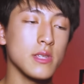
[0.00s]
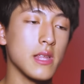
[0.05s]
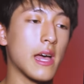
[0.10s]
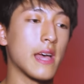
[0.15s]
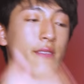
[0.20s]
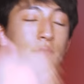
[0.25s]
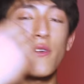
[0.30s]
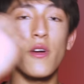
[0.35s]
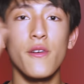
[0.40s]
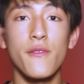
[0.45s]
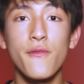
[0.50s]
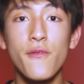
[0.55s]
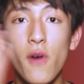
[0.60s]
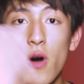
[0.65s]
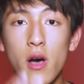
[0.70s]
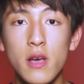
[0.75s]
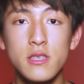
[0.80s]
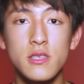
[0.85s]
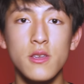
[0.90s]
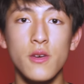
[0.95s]
Like, it's very
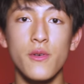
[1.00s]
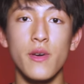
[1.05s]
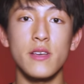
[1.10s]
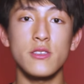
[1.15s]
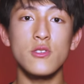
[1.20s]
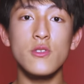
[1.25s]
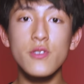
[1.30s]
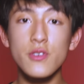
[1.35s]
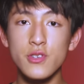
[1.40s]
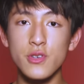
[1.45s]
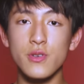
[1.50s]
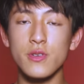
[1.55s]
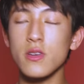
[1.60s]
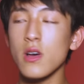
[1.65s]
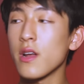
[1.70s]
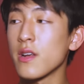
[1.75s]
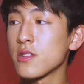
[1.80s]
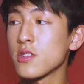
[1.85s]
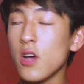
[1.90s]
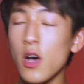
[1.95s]
fast, so as soon as you
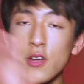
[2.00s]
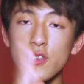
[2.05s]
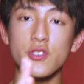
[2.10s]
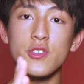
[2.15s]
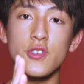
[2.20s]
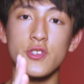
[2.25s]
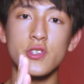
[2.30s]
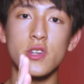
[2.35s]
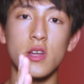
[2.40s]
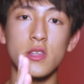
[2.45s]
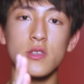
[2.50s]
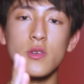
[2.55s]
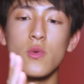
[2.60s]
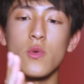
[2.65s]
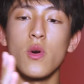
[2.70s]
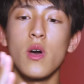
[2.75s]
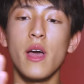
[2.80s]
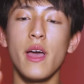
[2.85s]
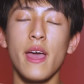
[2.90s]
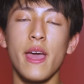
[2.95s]
kind of touch the
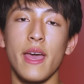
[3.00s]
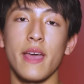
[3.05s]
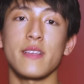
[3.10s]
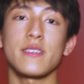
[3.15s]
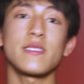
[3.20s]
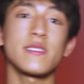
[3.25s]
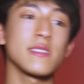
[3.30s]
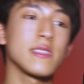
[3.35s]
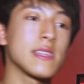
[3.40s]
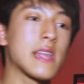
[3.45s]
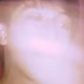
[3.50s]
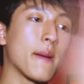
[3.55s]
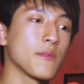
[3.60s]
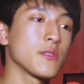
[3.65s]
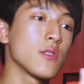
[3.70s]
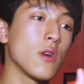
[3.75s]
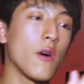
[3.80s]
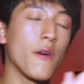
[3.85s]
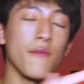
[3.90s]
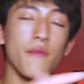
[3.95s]
shuttle, it snaps
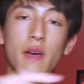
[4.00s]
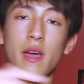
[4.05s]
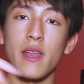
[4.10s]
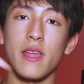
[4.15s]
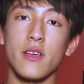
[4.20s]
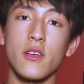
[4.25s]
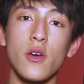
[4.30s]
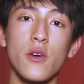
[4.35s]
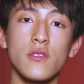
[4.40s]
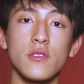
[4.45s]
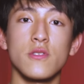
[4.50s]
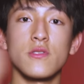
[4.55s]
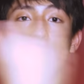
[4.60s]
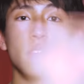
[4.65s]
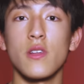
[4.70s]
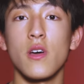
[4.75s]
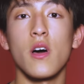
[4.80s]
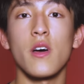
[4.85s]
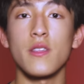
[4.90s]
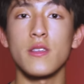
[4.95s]
off and it goes onto
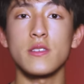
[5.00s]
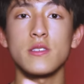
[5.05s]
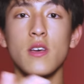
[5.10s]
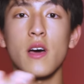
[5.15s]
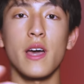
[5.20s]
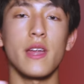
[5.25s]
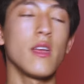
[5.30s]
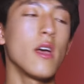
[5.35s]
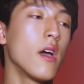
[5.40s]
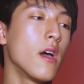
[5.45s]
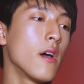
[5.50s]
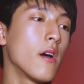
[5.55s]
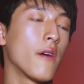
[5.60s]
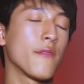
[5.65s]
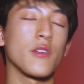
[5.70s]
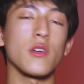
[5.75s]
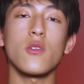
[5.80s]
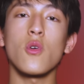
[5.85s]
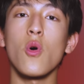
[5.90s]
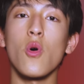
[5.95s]
the other side of
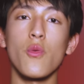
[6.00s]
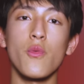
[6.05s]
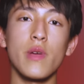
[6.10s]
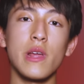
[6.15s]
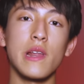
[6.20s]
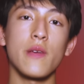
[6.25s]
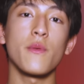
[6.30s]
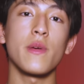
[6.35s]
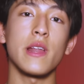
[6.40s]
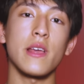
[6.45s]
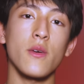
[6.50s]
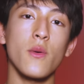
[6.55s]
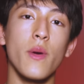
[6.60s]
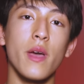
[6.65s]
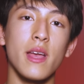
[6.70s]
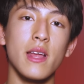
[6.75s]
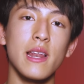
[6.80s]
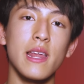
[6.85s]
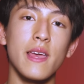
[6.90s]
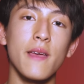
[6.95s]
the court really, really
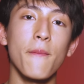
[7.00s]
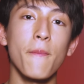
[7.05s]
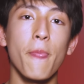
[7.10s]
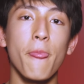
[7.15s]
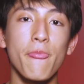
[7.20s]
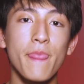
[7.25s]
quickly.